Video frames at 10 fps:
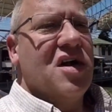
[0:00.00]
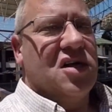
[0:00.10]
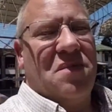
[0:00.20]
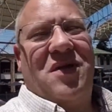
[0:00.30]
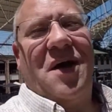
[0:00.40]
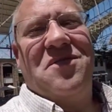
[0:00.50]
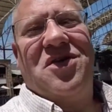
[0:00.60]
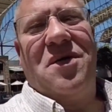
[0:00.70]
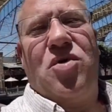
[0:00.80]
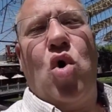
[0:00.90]
Sometimes
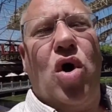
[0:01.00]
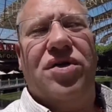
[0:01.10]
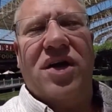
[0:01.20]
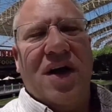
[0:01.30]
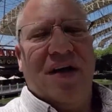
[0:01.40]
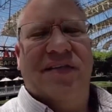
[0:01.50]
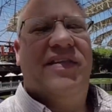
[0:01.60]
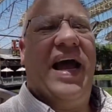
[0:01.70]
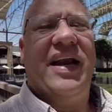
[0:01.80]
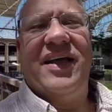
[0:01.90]
I'm called
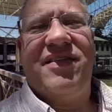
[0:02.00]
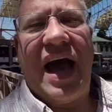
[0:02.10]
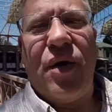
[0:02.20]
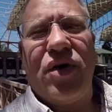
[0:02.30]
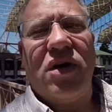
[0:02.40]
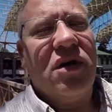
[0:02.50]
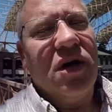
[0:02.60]
Danny Downer